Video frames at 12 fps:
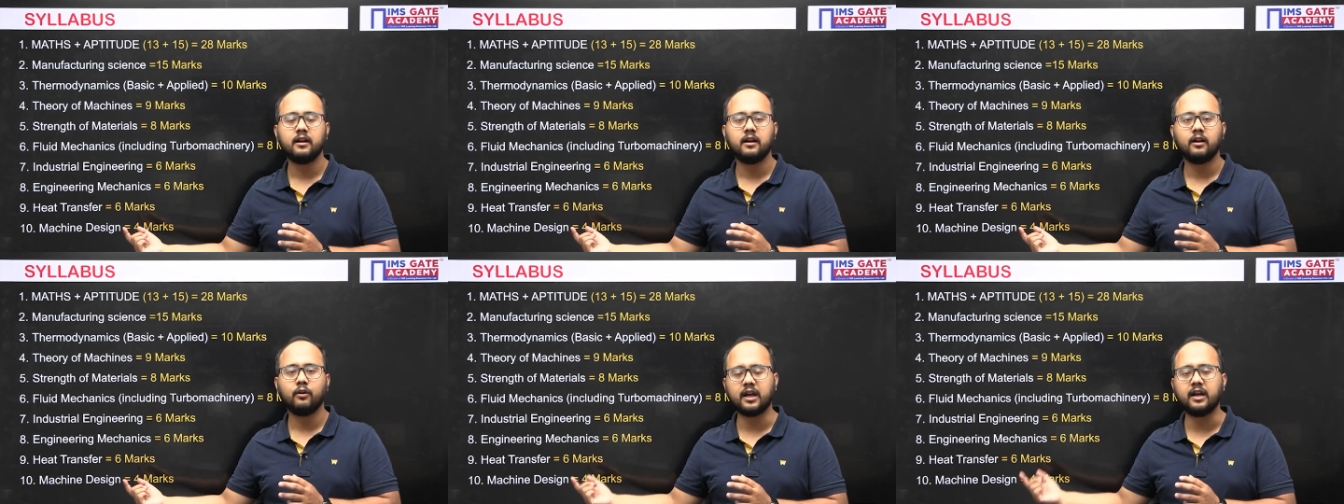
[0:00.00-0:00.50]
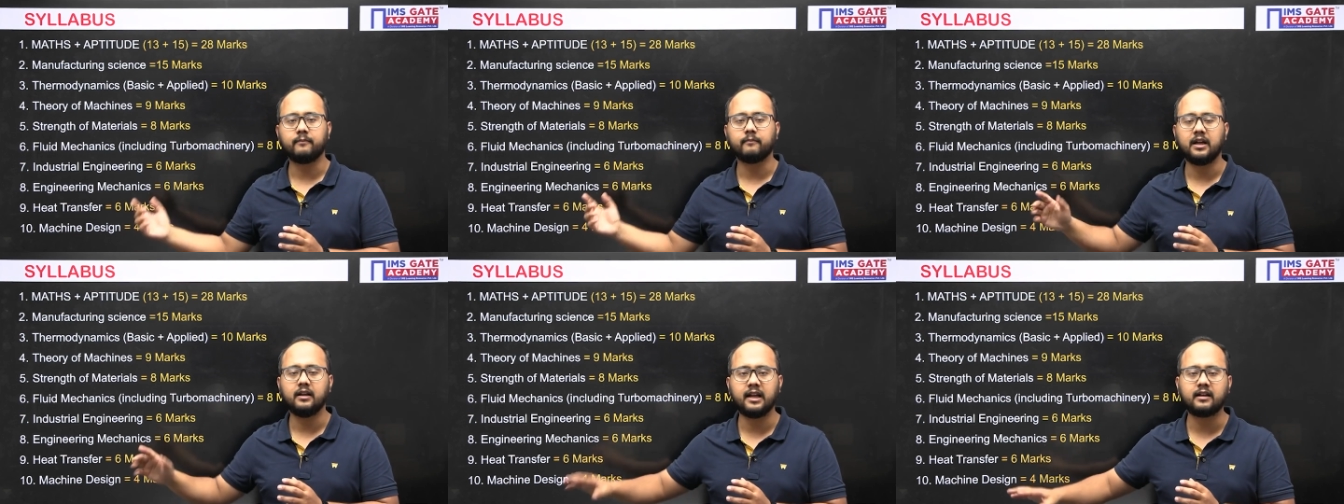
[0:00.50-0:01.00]
Okay,
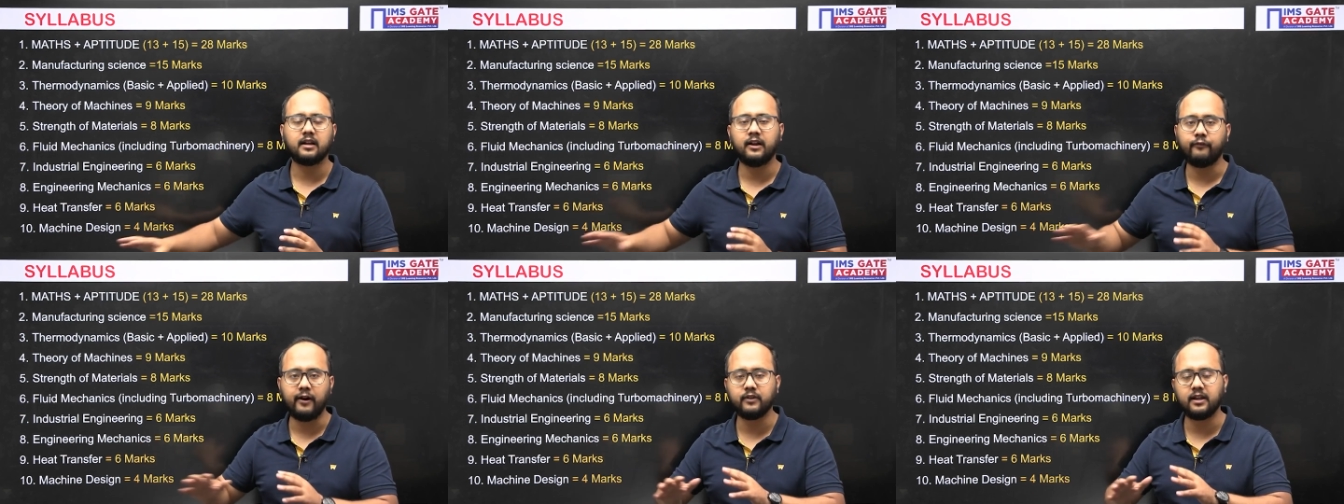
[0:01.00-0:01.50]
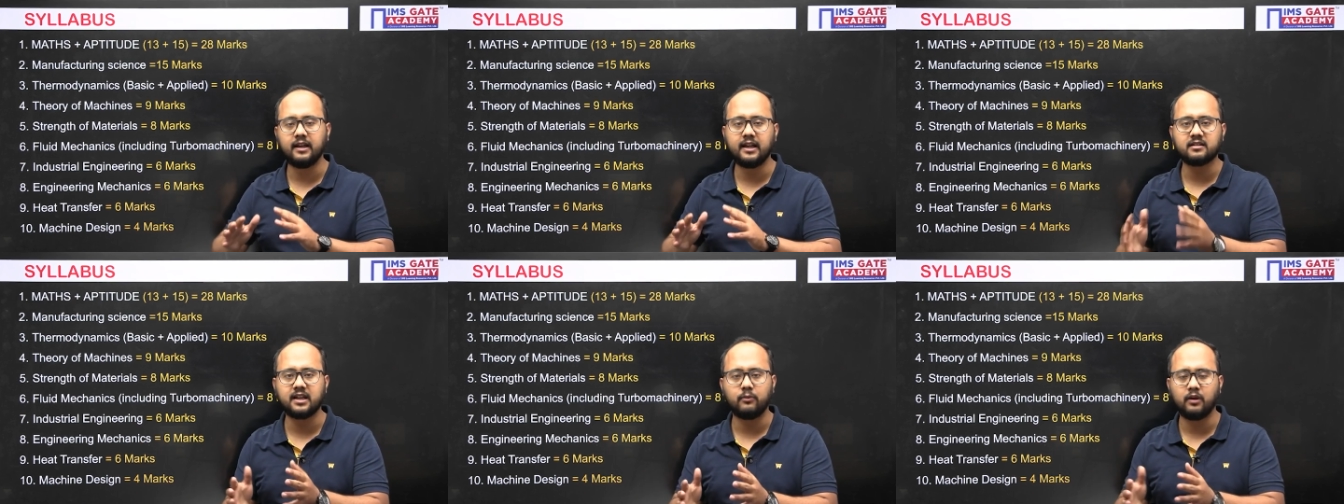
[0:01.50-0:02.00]
like if I have the less
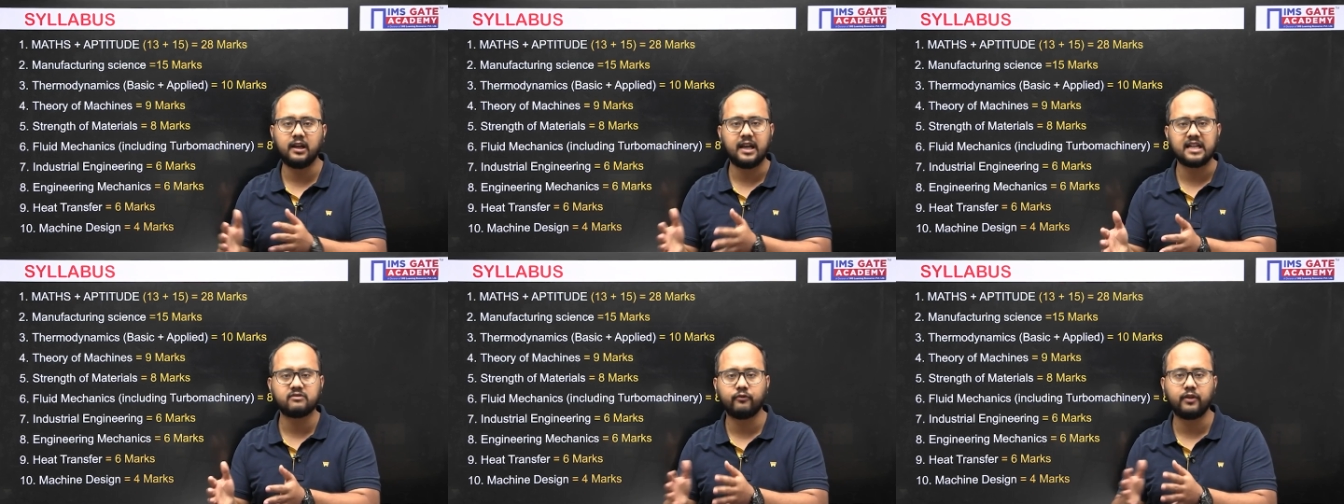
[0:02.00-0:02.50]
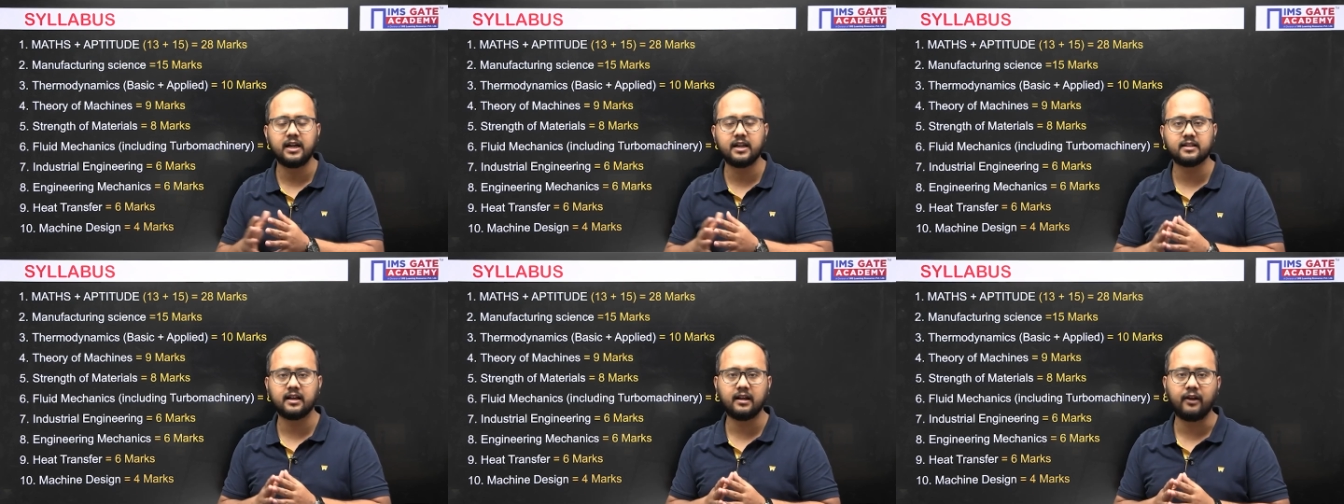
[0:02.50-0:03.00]
time, only last fifty days
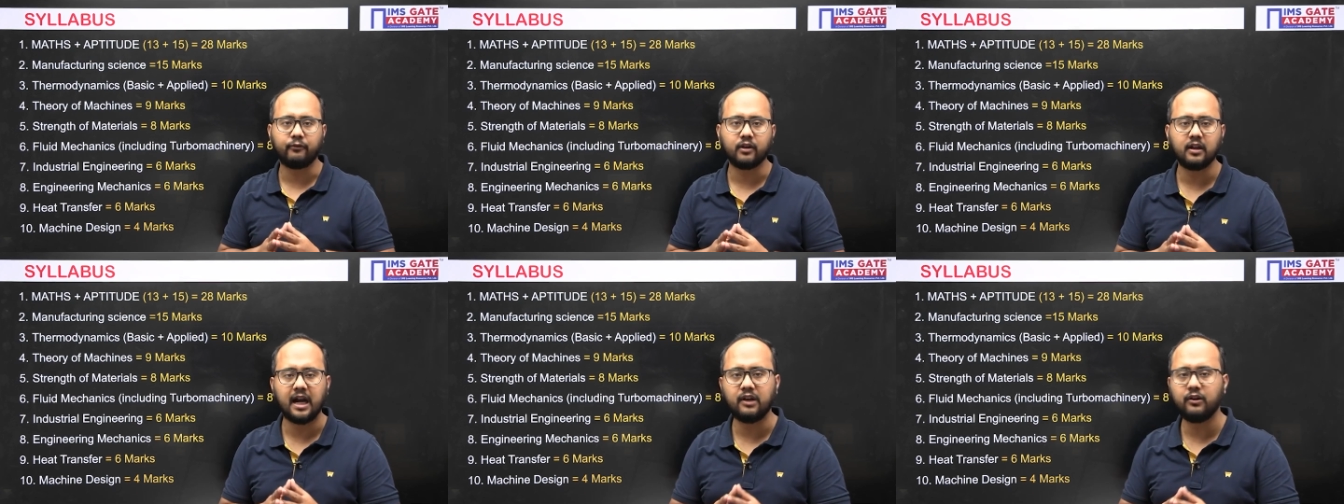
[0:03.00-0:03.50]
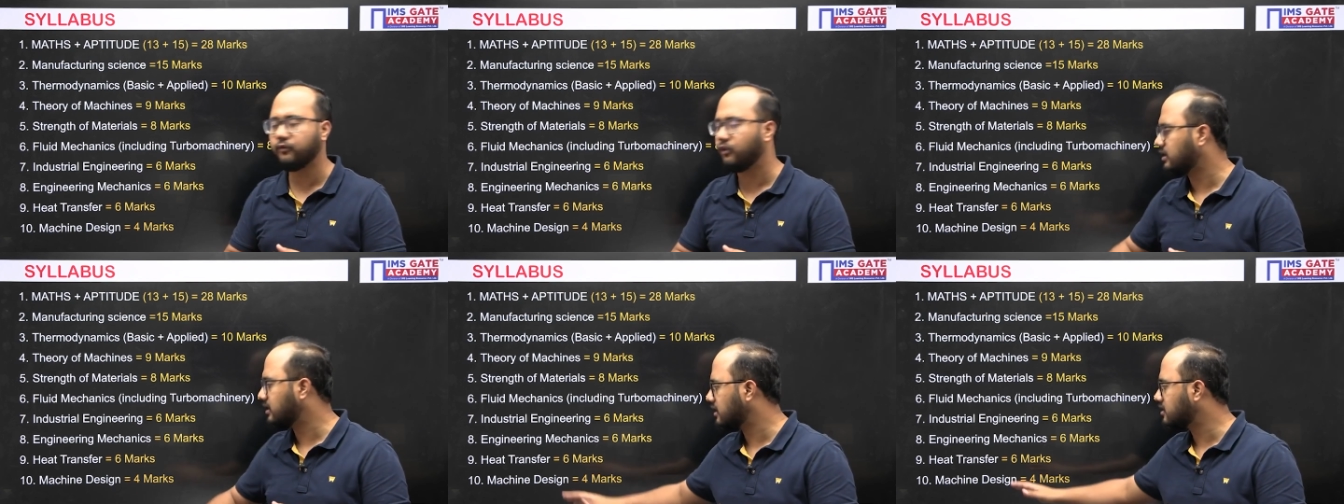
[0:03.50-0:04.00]
are left and you have not
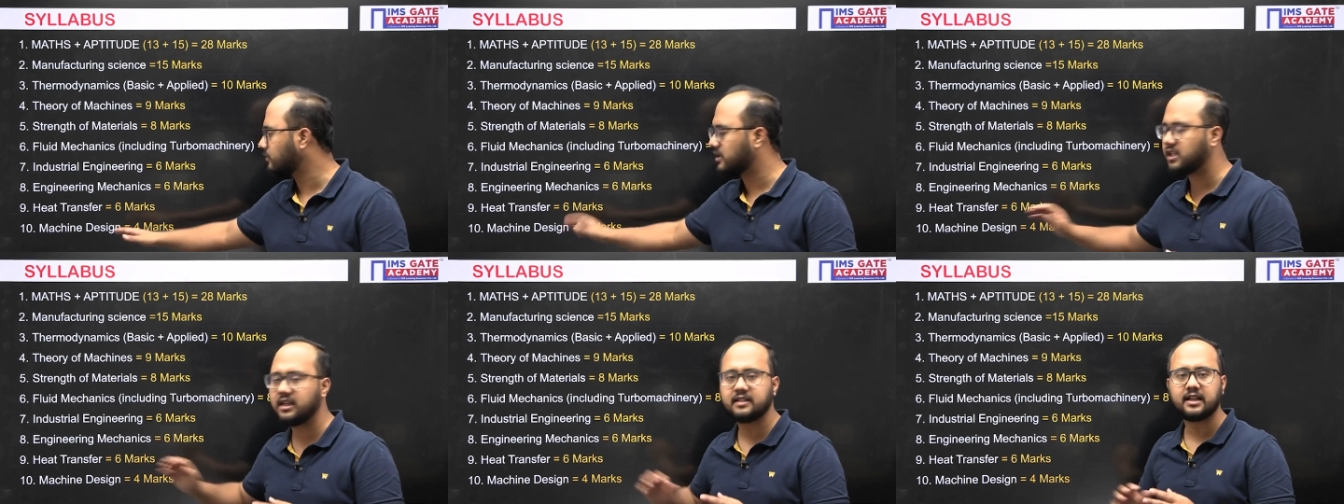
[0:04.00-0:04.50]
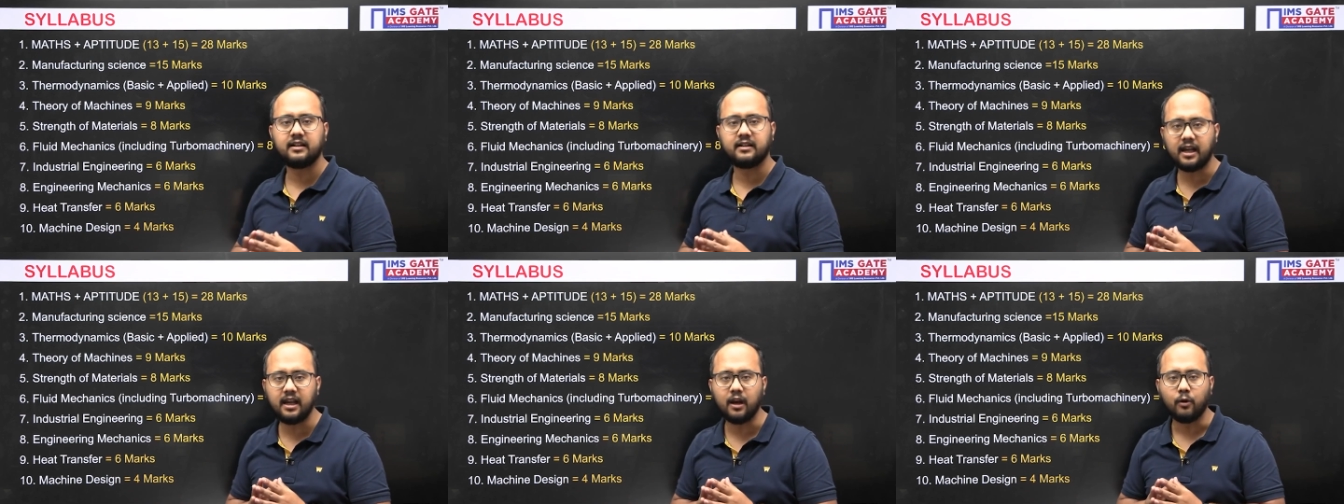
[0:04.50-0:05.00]
touched machine design
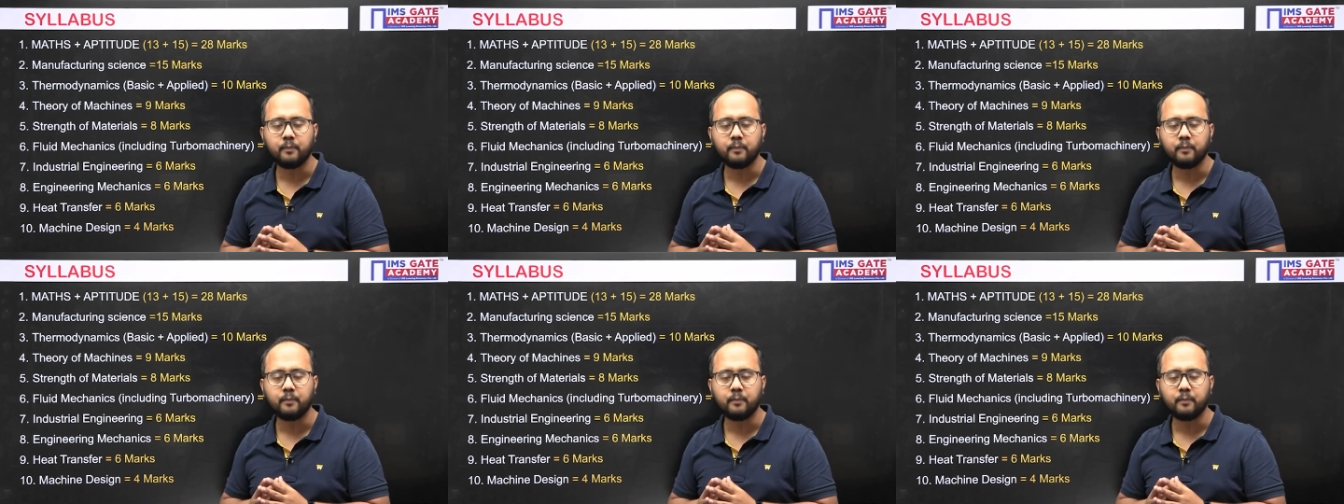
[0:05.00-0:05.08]
till now.